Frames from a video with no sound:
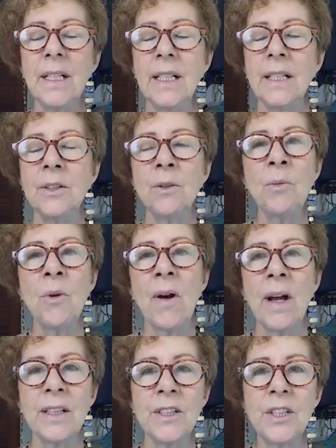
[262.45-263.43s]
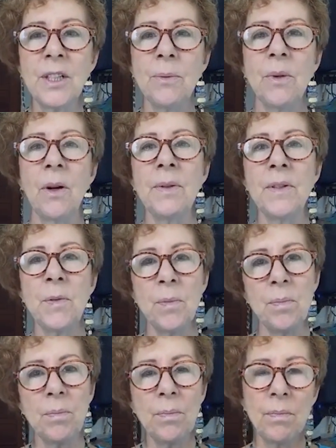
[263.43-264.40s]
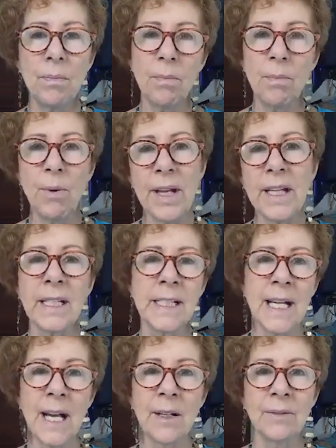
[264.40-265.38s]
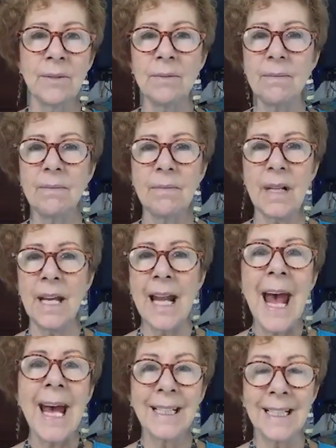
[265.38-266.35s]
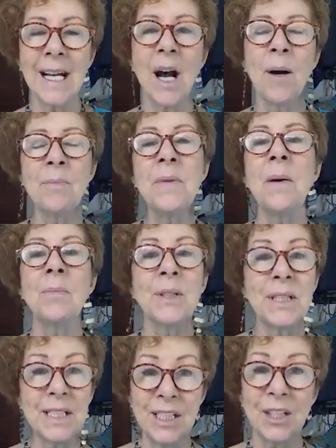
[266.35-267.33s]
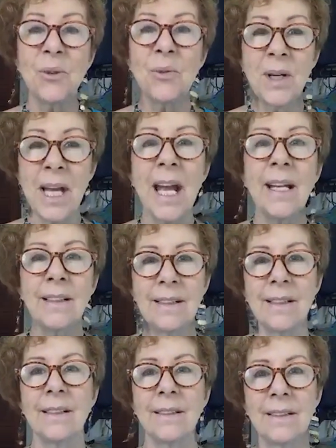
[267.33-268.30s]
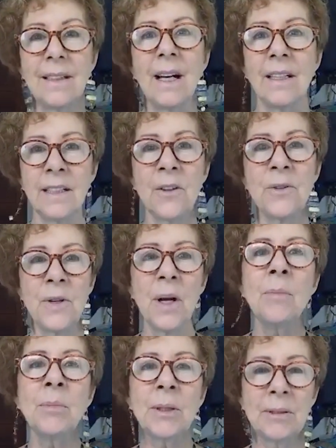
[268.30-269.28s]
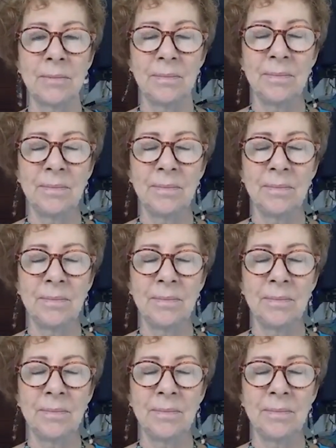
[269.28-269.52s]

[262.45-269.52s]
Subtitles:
In numerology, we're always breaking down and adding up numbers to create another number.